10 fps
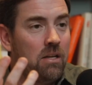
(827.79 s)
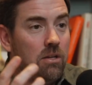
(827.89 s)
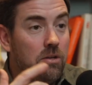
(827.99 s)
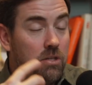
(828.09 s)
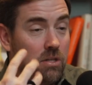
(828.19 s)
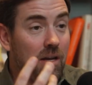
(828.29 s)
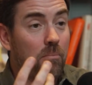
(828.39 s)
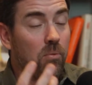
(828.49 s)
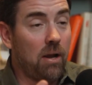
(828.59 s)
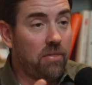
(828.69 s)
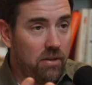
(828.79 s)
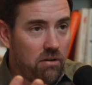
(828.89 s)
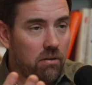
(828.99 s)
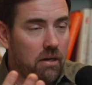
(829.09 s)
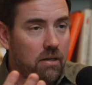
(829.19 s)
you still have breath in
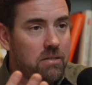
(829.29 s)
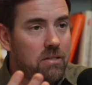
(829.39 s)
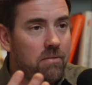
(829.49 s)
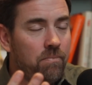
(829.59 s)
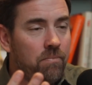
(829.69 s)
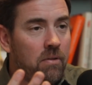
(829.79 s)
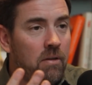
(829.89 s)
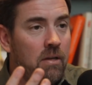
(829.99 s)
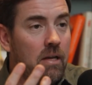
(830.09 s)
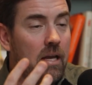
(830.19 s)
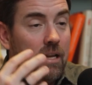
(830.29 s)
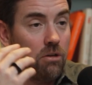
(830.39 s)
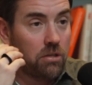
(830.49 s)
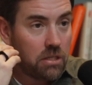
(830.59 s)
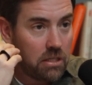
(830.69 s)
your lungs, and
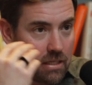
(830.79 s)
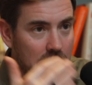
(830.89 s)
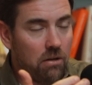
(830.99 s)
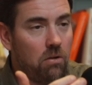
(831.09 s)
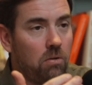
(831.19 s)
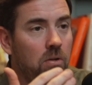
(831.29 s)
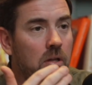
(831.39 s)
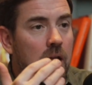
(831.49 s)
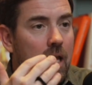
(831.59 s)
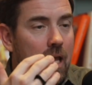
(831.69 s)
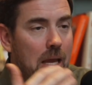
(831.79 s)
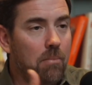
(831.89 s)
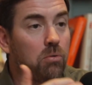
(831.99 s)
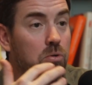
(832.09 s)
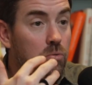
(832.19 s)
you're still
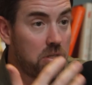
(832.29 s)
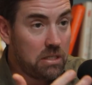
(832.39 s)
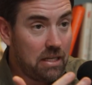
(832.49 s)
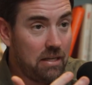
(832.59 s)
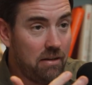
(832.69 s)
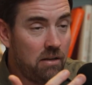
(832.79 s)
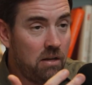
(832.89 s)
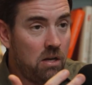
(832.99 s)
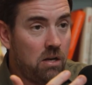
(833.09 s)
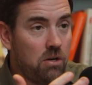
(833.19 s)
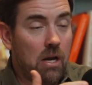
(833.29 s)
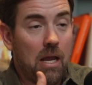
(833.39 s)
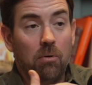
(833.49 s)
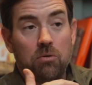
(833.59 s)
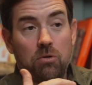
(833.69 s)
able to see. You're
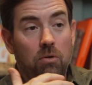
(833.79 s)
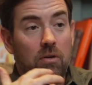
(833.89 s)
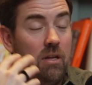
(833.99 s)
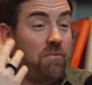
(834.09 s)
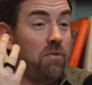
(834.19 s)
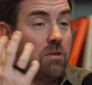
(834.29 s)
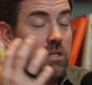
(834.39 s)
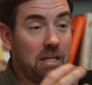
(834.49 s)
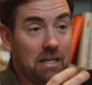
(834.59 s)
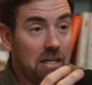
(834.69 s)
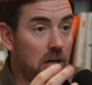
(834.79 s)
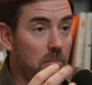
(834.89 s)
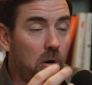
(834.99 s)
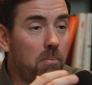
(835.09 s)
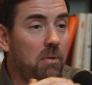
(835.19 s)
able to, if you're sitting in an
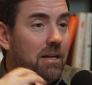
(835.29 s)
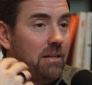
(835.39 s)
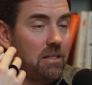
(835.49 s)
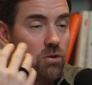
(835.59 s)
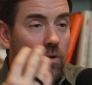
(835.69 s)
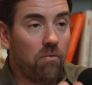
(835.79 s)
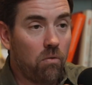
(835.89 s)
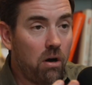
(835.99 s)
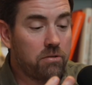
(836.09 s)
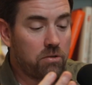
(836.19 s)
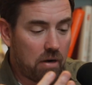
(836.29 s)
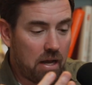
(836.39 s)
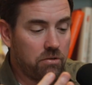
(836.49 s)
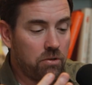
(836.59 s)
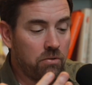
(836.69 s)
apartment, at least you have walls
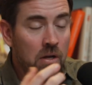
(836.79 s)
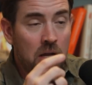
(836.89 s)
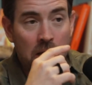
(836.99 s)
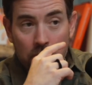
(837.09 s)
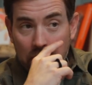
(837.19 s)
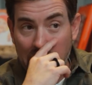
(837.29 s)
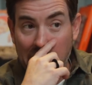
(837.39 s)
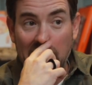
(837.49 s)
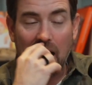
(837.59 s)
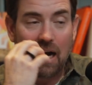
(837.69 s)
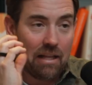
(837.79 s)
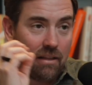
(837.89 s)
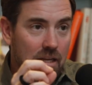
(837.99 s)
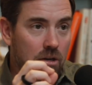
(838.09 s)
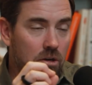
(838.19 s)
around you. But I
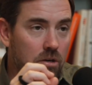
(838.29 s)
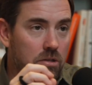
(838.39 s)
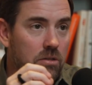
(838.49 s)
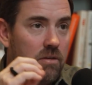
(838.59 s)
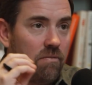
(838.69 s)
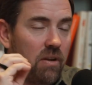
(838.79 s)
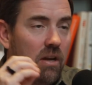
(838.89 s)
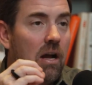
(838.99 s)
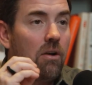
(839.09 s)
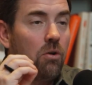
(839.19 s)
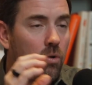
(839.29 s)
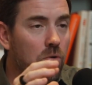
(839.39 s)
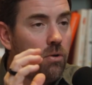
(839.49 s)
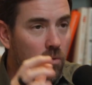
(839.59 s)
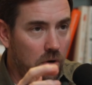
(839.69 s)
highly encourage you to figure out who
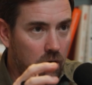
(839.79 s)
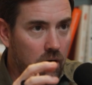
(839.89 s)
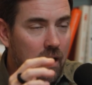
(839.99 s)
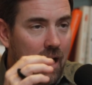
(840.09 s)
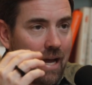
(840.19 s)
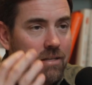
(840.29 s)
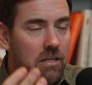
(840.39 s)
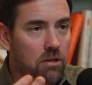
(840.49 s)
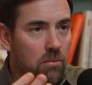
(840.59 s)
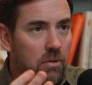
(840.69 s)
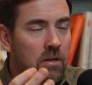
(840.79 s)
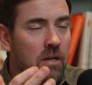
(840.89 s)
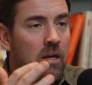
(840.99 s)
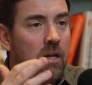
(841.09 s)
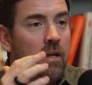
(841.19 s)
you are as a human,
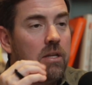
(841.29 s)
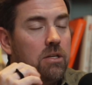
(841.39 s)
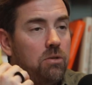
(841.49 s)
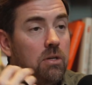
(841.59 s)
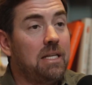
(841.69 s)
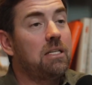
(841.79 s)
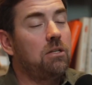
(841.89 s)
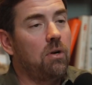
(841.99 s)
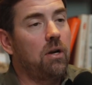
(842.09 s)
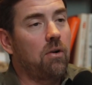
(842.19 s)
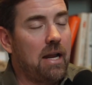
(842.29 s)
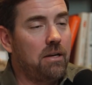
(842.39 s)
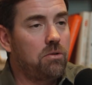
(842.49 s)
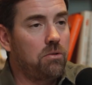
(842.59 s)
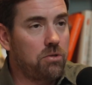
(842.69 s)
that you need to do a
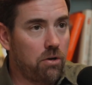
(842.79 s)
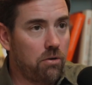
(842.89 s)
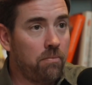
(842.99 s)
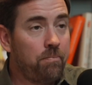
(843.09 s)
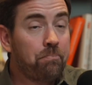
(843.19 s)
gratitude journal.